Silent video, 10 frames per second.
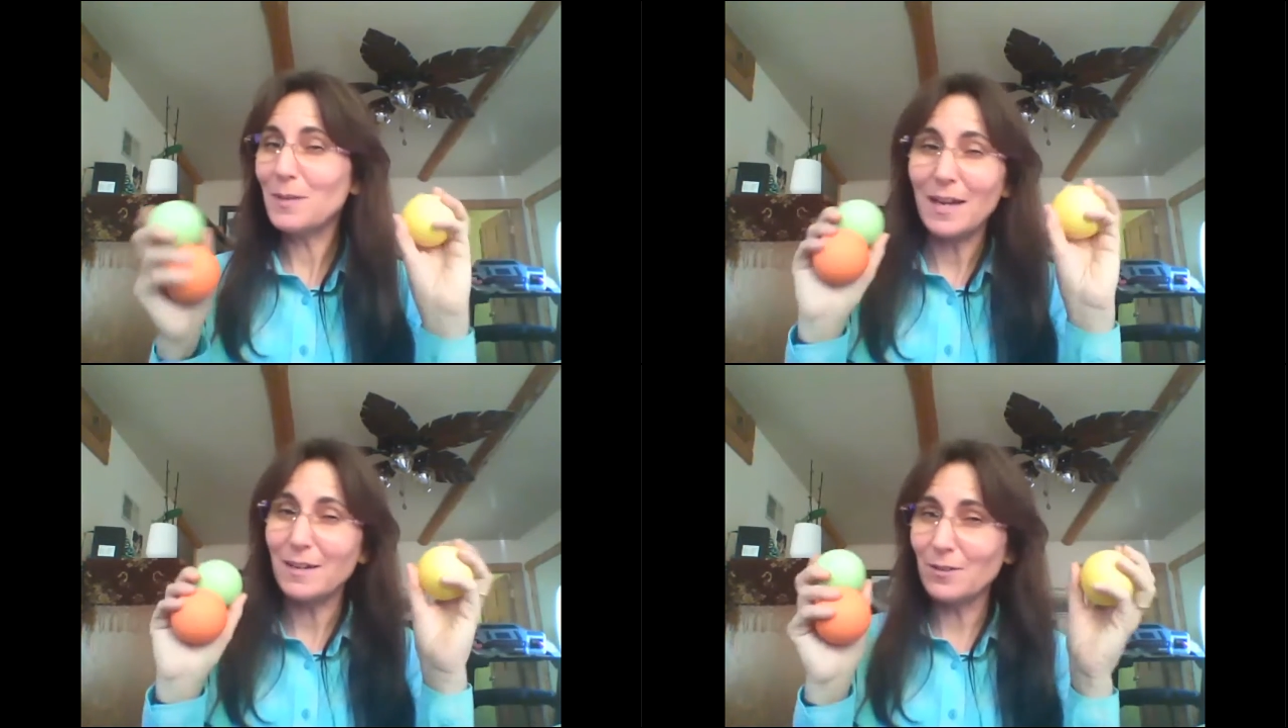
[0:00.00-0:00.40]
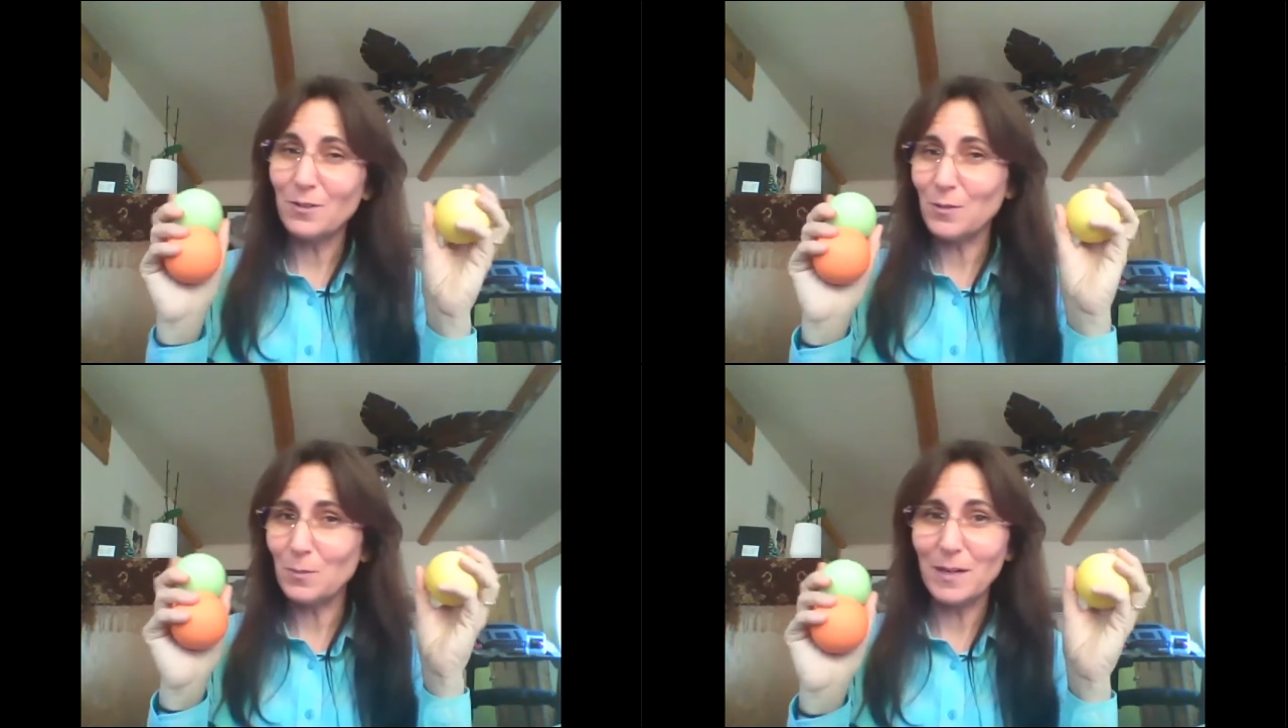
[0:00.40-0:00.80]
but I don't
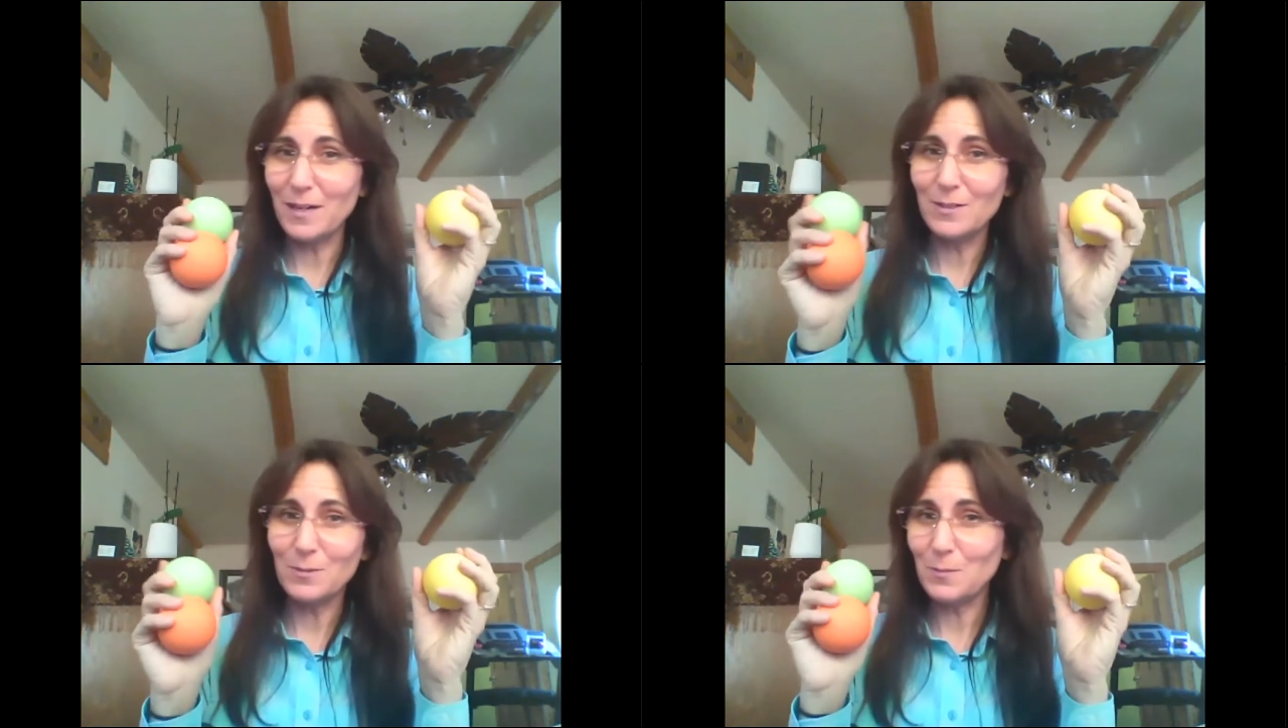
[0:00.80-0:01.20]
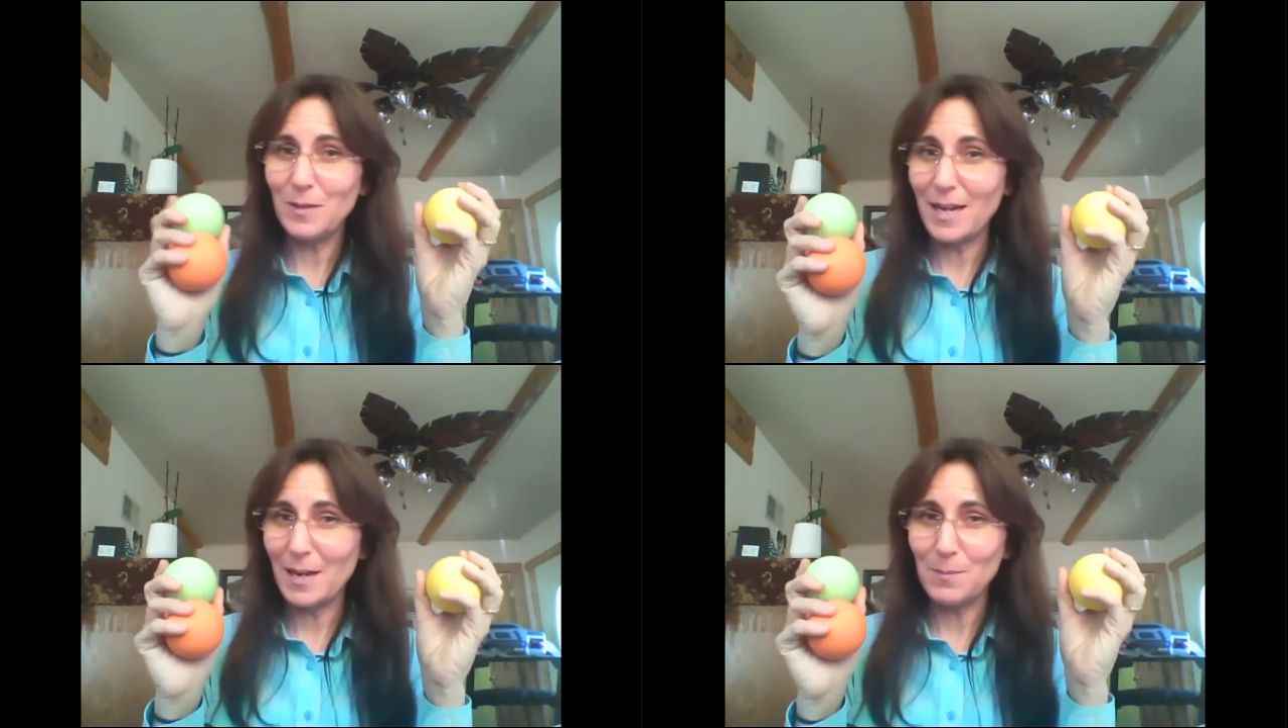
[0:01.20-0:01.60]
know if your parents would
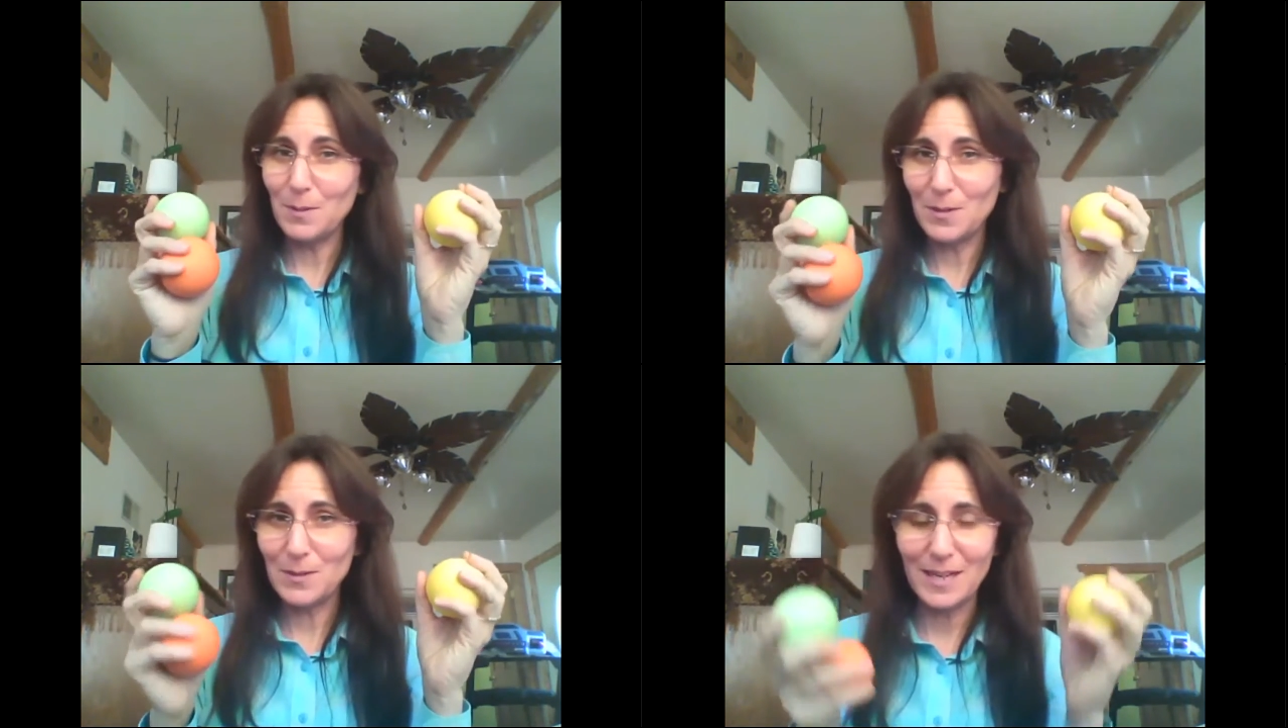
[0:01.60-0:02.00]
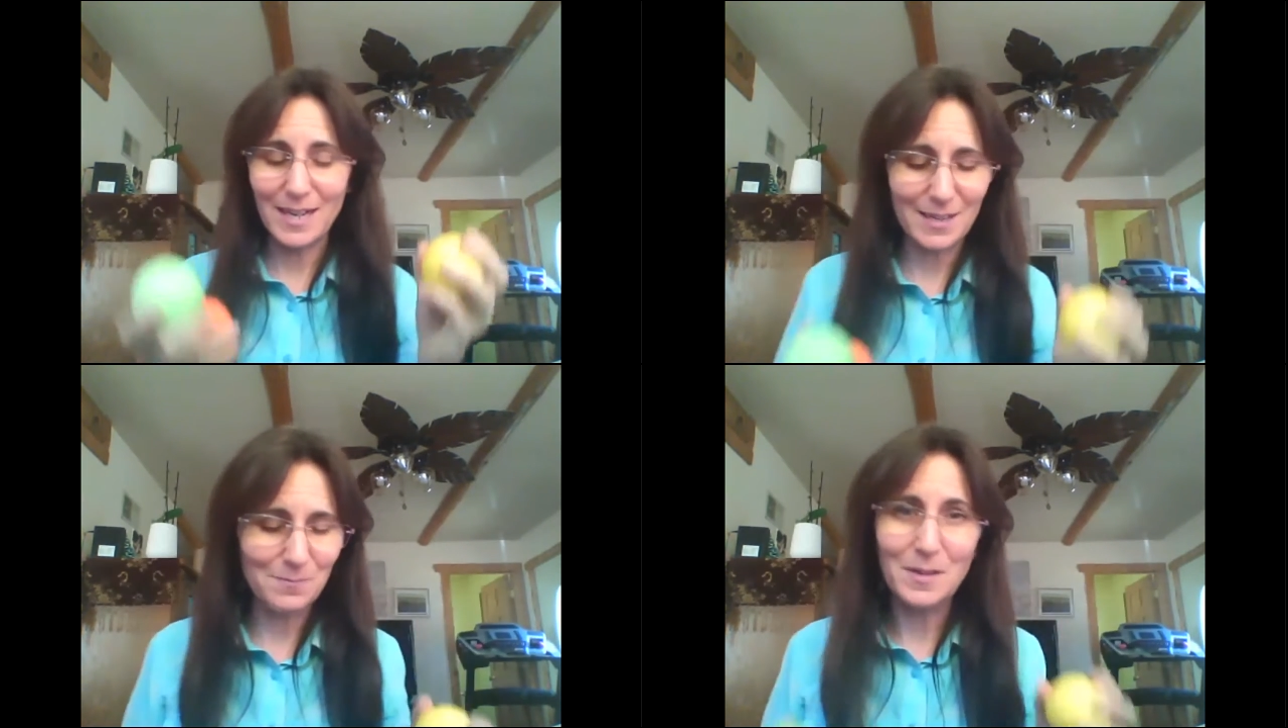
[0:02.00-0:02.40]
be happy about
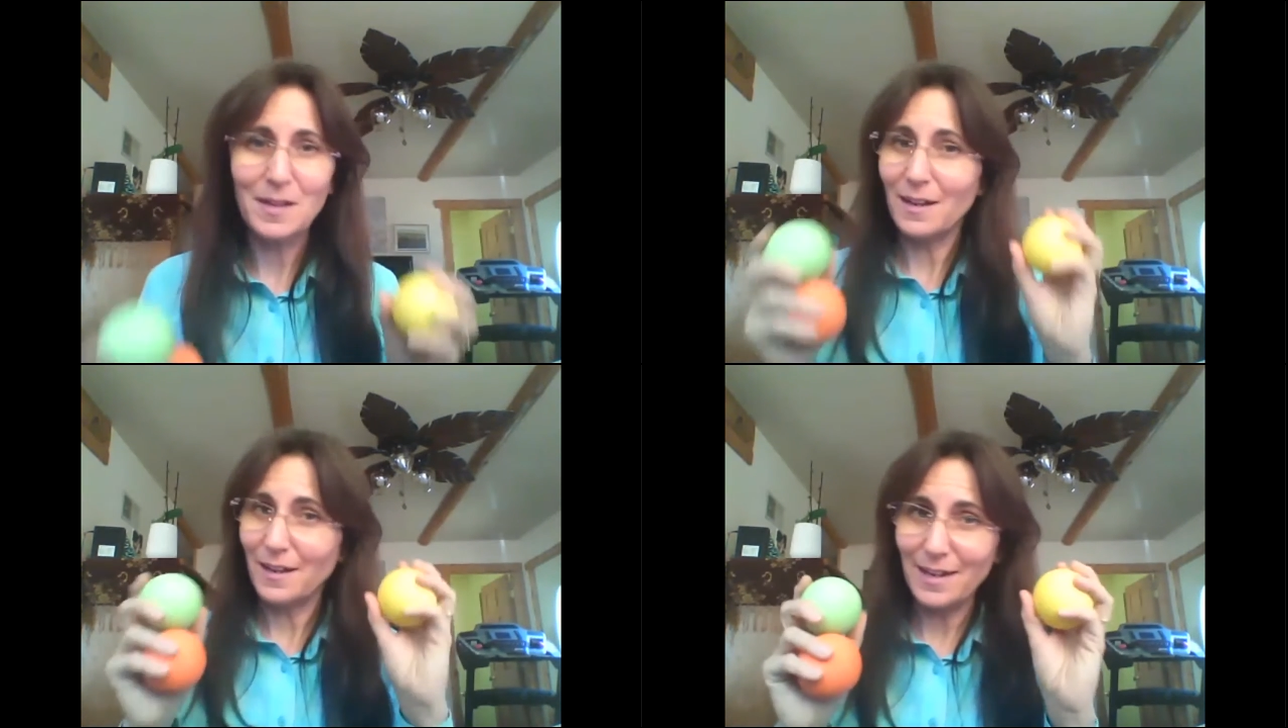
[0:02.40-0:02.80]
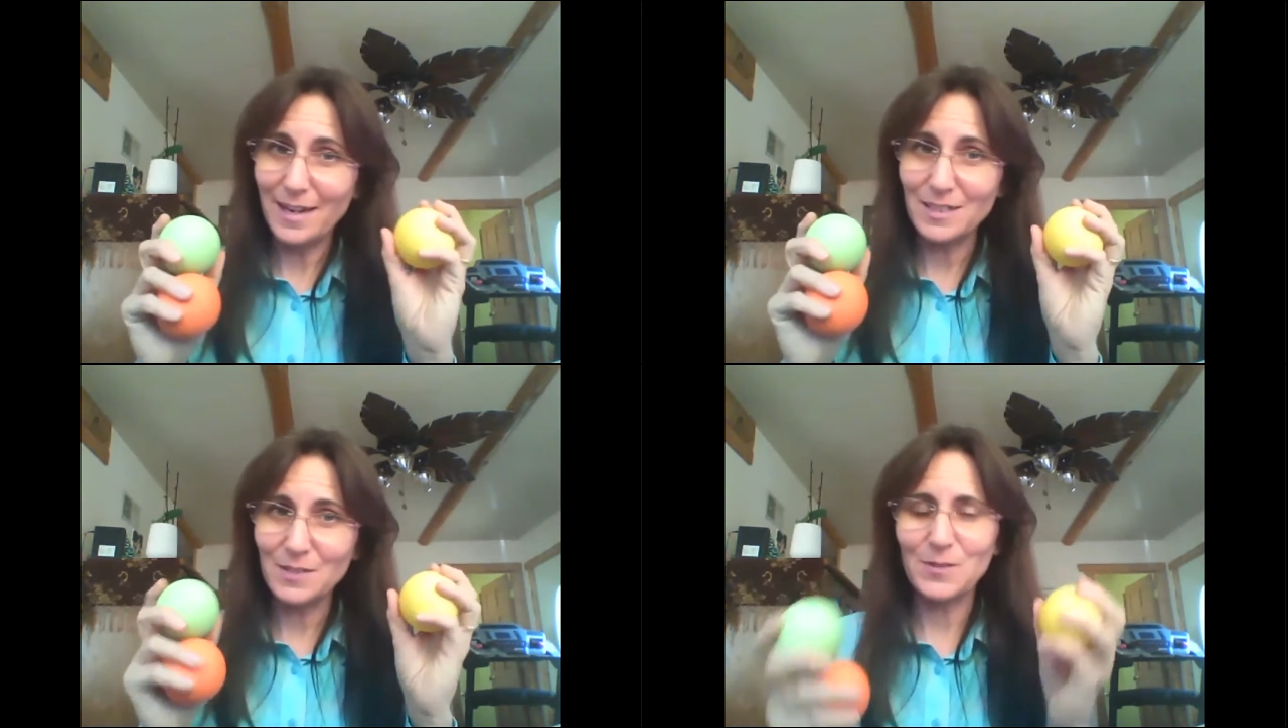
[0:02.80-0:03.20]
that. I'd
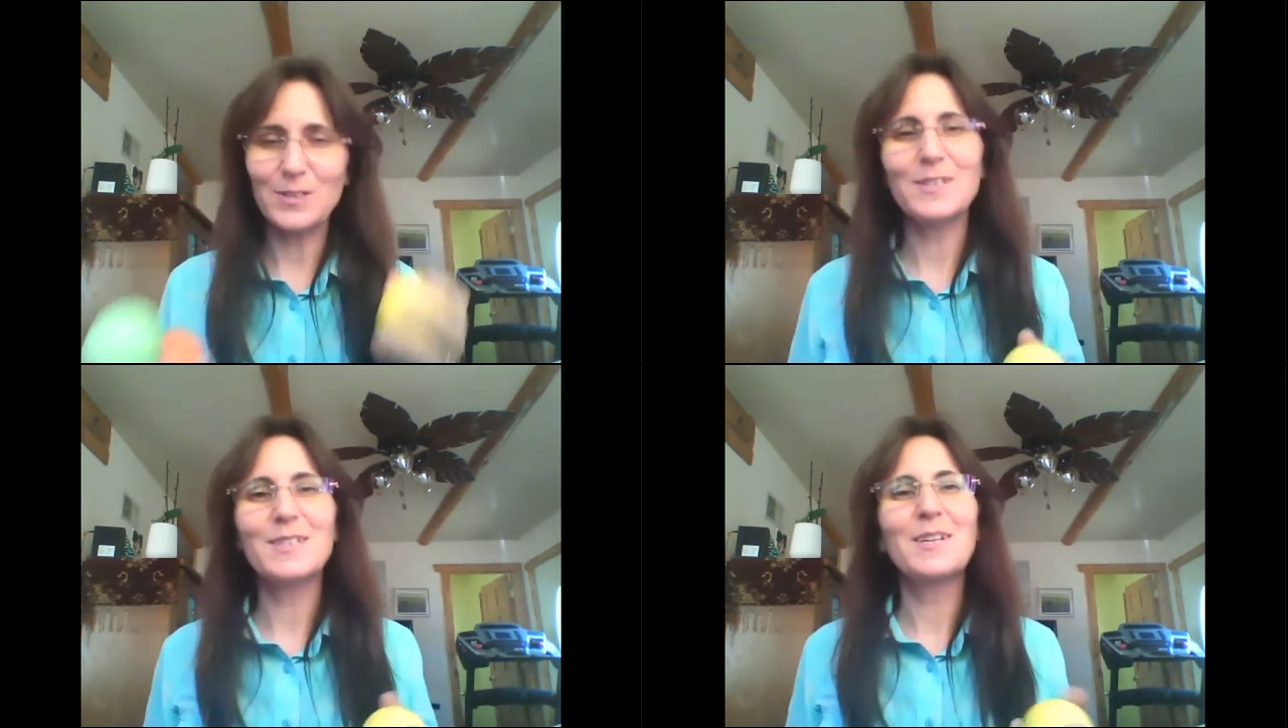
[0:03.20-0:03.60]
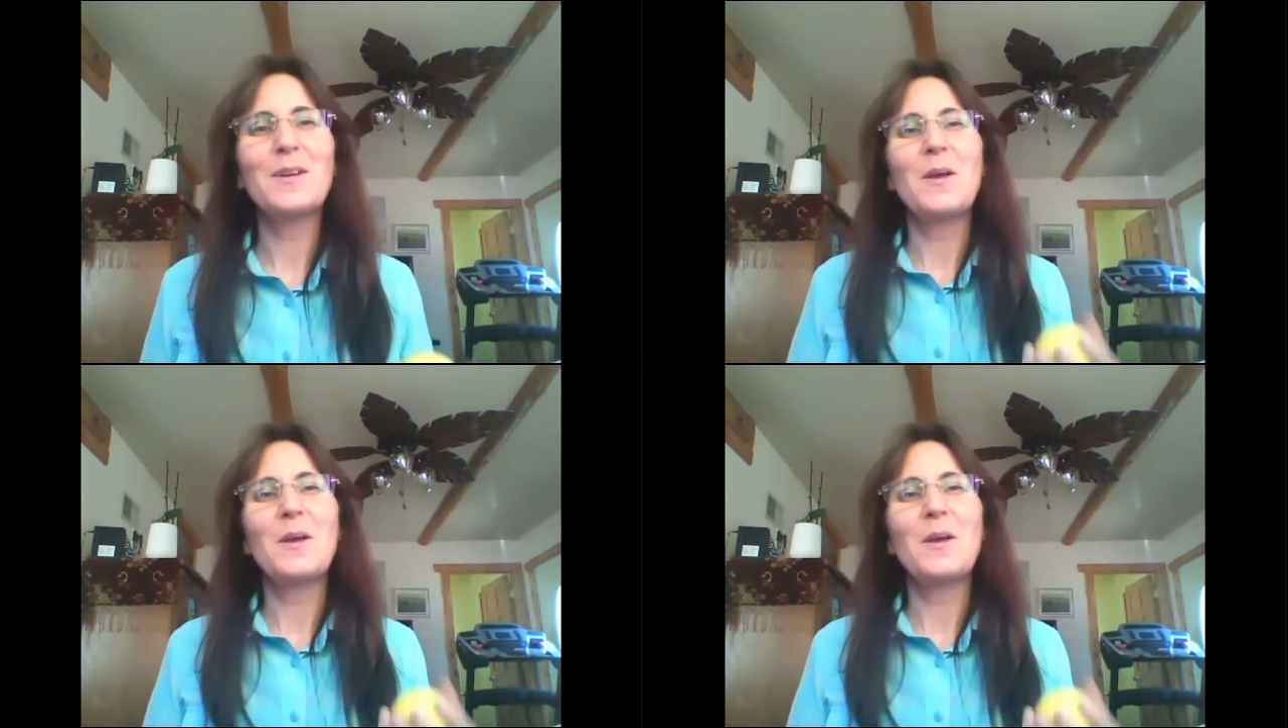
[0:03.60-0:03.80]
ask first.